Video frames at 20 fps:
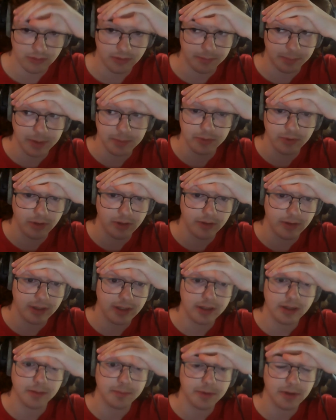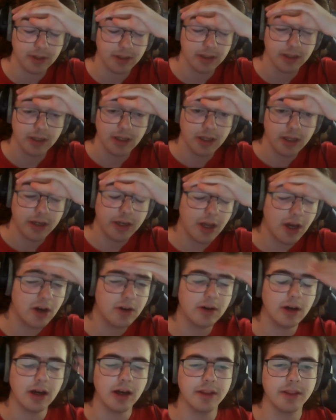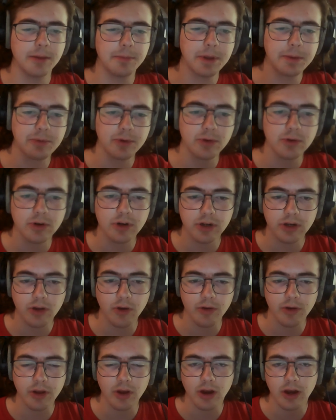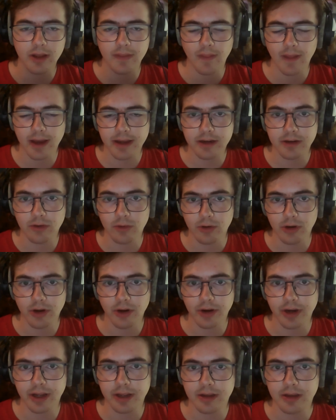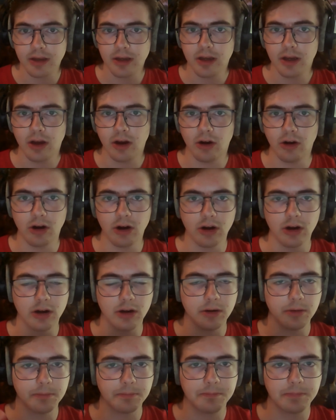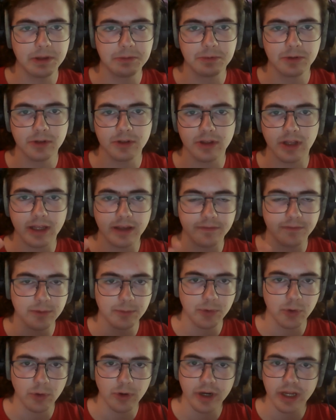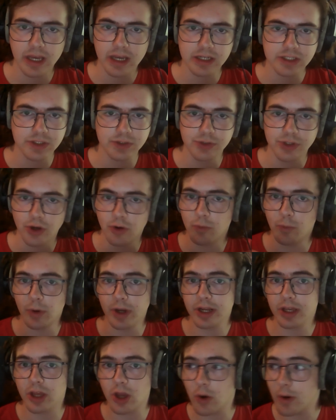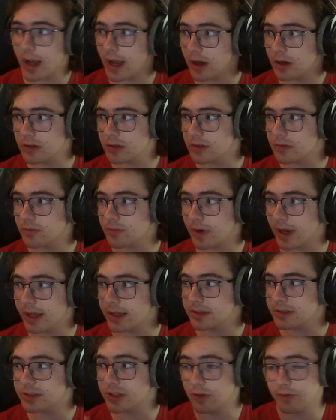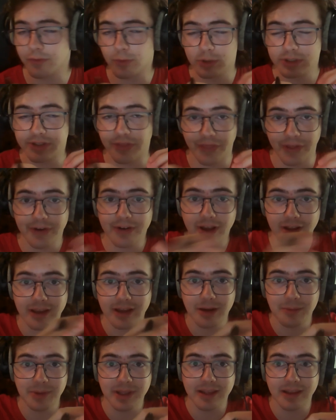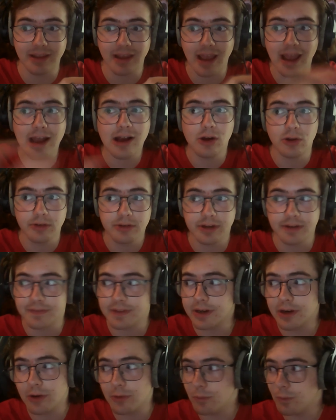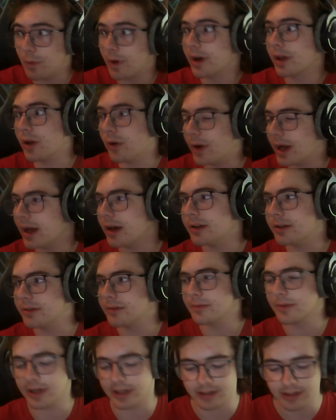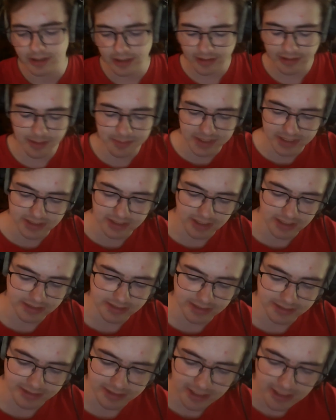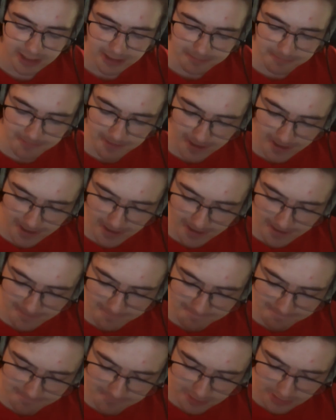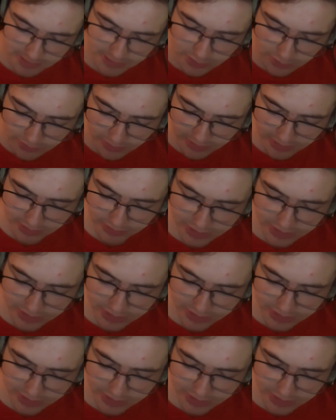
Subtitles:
the people who are going in here probably no. The people who are going online and ordering are people like from DoorDash who don't want to go out, right? So of course they're not going to be out if they don't want to go out, right? That makes a lot of sense. So they're